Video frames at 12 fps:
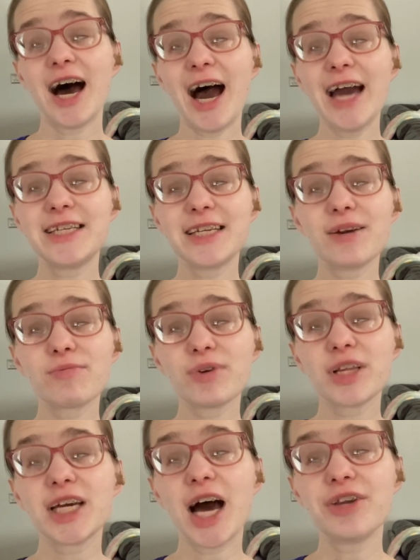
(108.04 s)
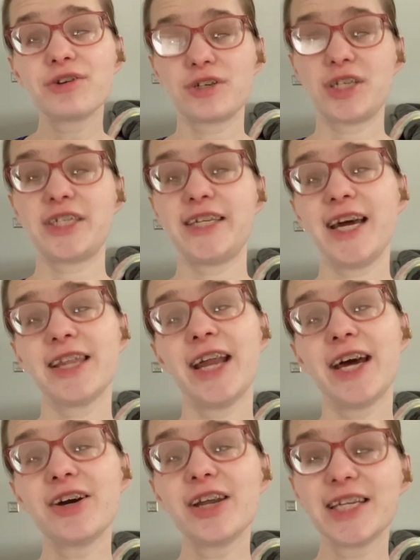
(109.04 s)
didn't really understand that
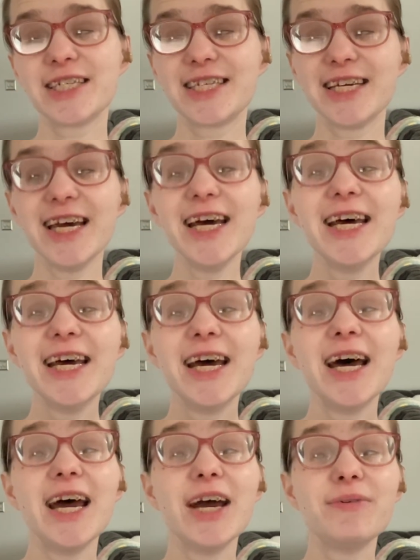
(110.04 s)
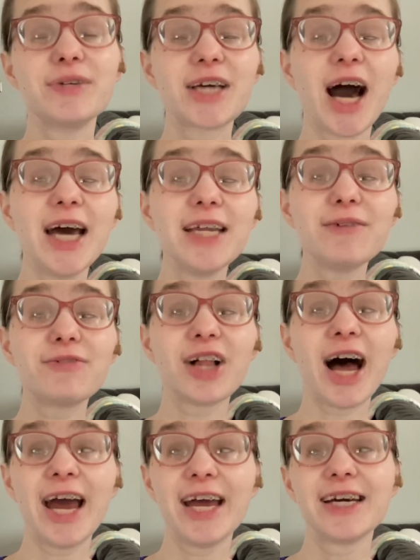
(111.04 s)
I couldn't see it. It was kind of
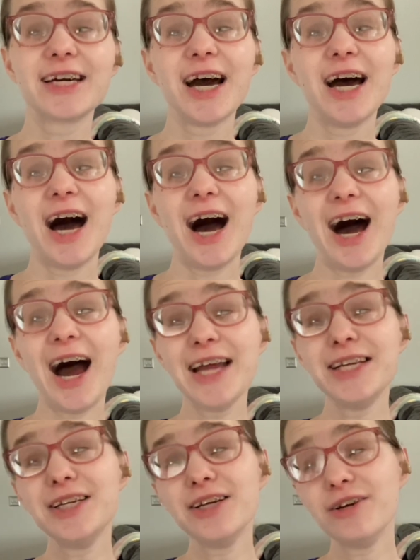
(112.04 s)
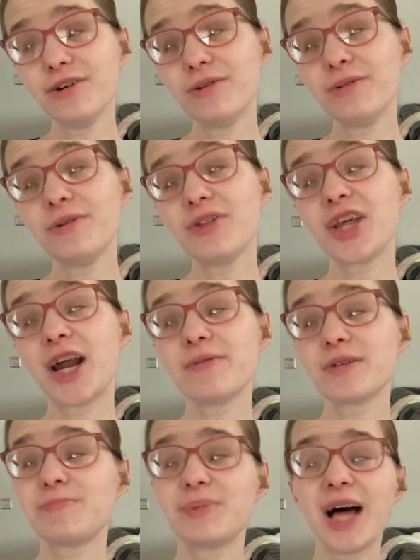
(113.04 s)
like I knew that I
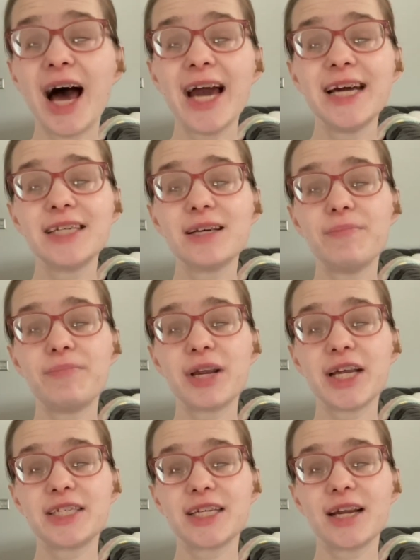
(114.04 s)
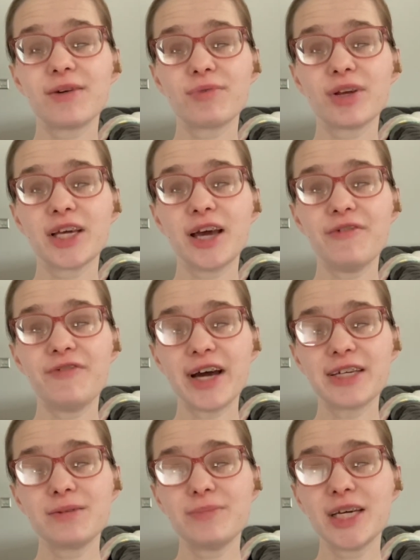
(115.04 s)
was blind, but it didn't really
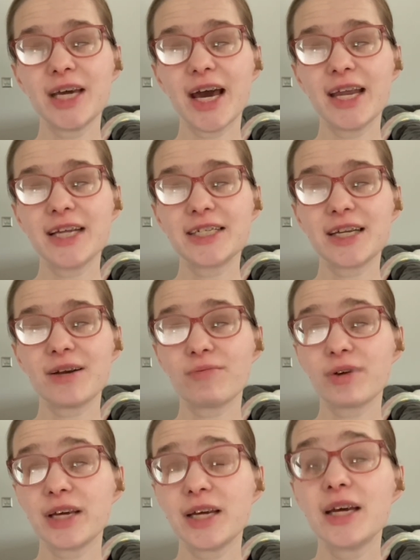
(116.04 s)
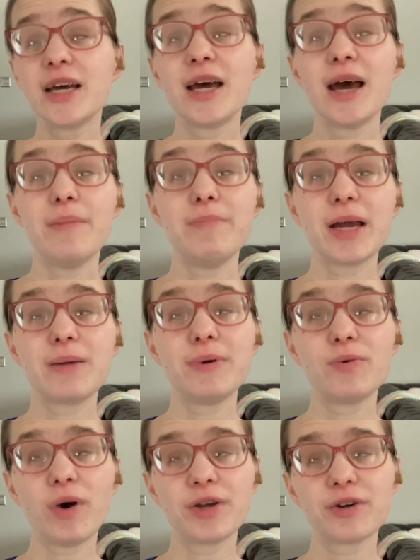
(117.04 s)
affect me, and it didn't really make
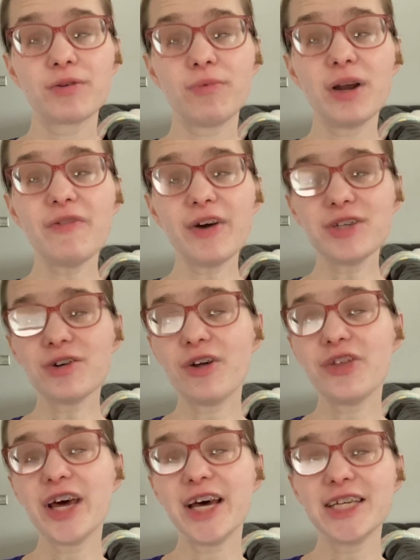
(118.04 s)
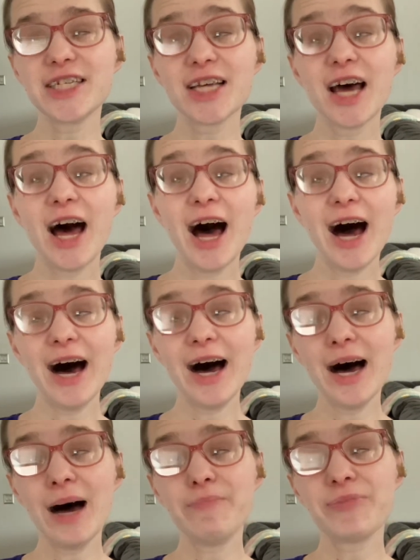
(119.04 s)
me wonder, what if I saw this?
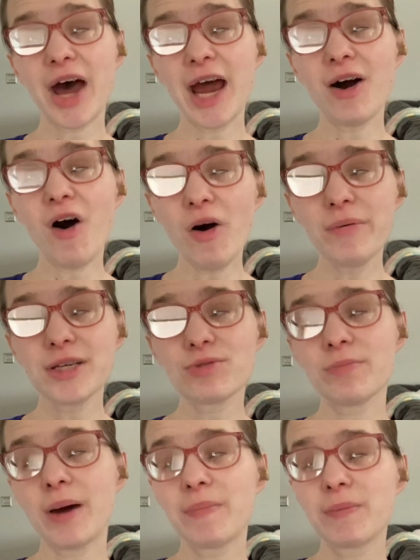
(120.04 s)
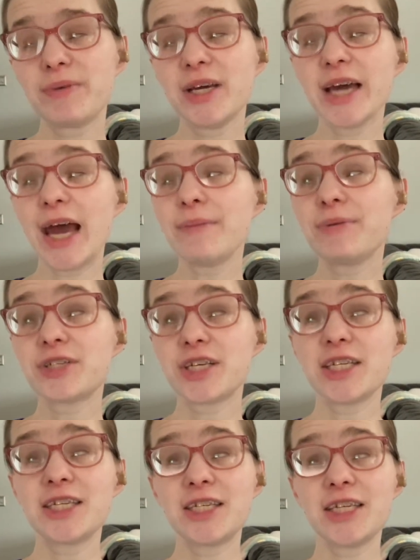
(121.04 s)
I always remember being able
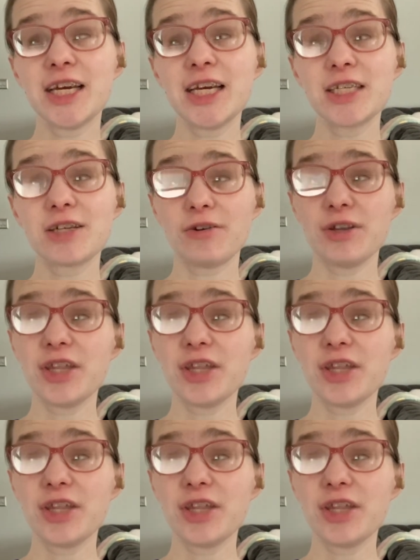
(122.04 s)
to see certain